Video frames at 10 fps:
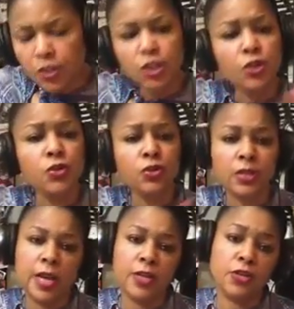
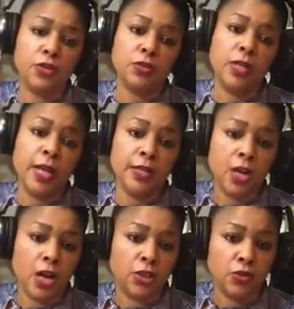Tuesday, you could do TED
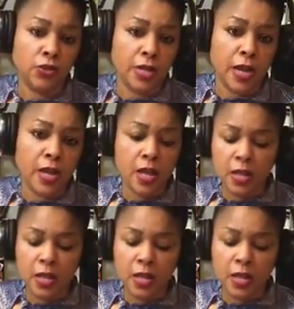Talk Tuesday.